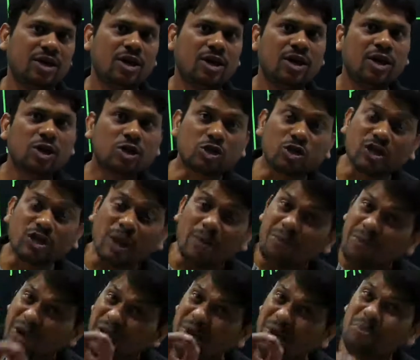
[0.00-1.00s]
So the
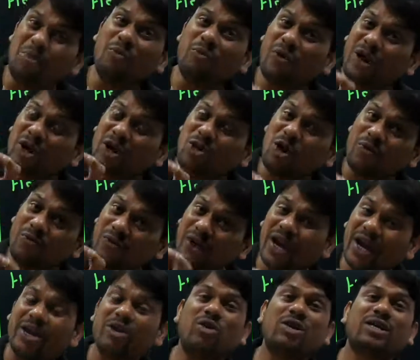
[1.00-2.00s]
minimum value of
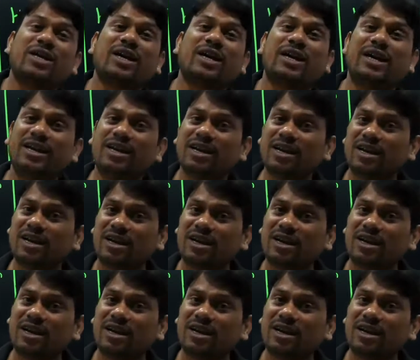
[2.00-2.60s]
anode current,